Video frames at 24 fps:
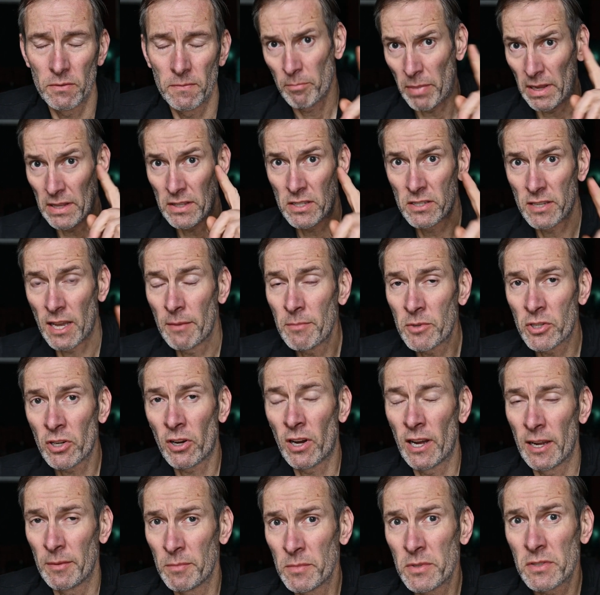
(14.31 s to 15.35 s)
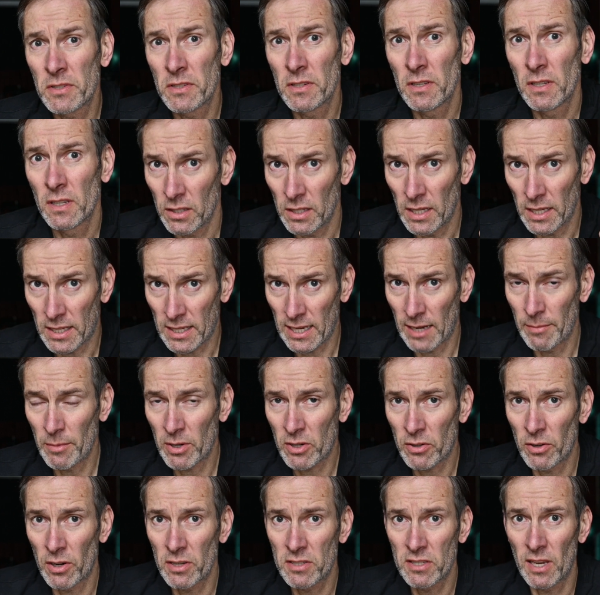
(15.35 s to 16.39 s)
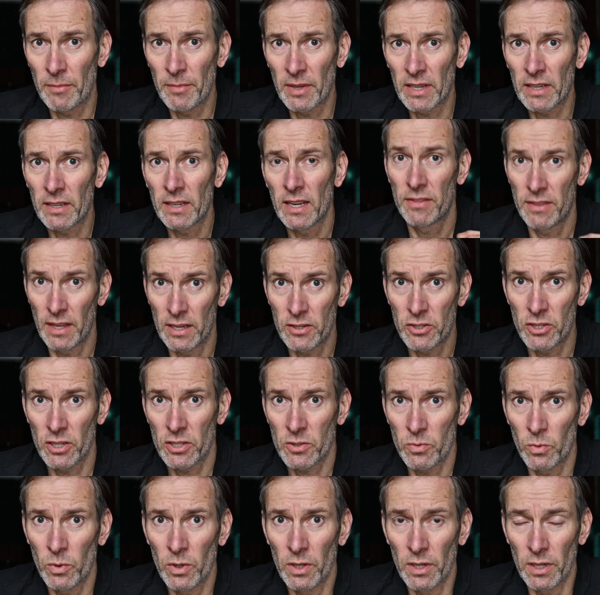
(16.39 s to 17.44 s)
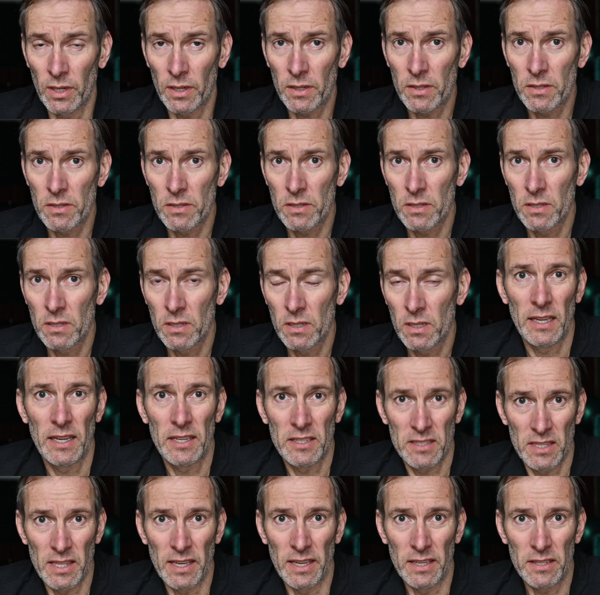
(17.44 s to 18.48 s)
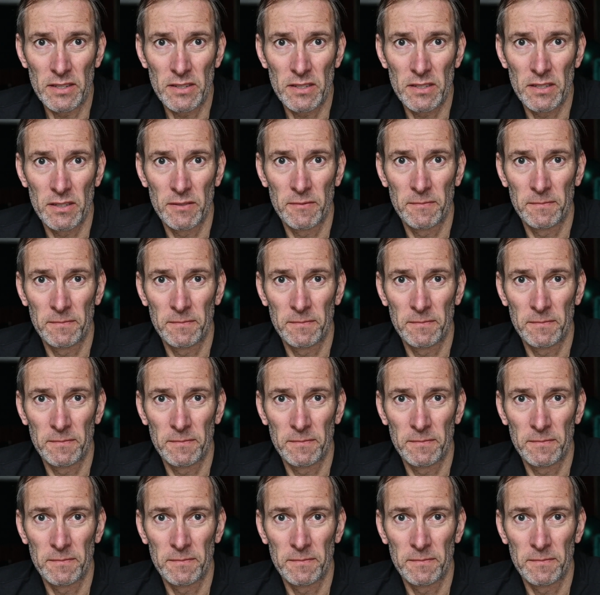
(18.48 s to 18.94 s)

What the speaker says: But sometimes you come across something that just works. It's this.